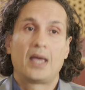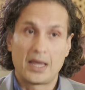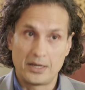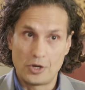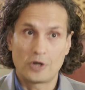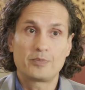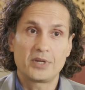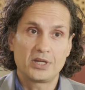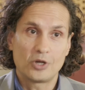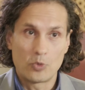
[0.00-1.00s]
and not
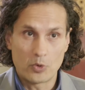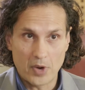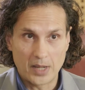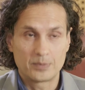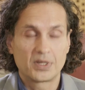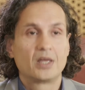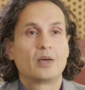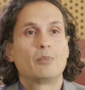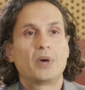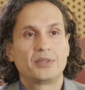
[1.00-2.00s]
be overwhelmed
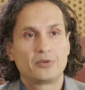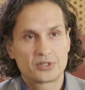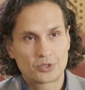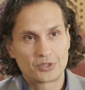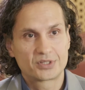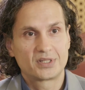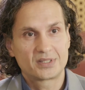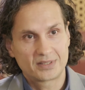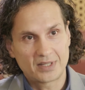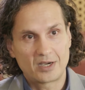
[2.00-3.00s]
by the
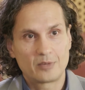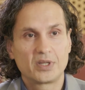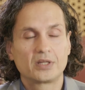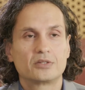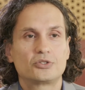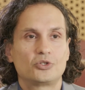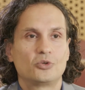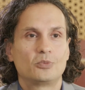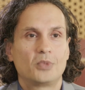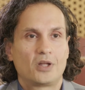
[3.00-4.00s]
resources that are being
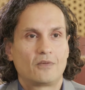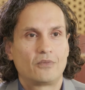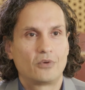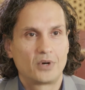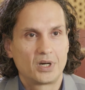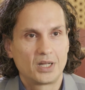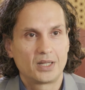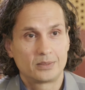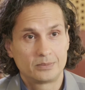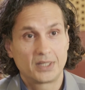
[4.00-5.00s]
consumed for
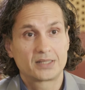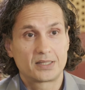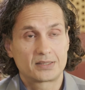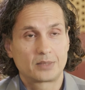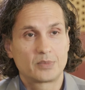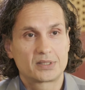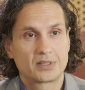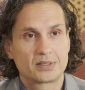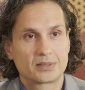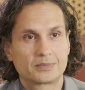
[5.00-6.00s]
existing
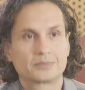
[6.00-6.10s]
business.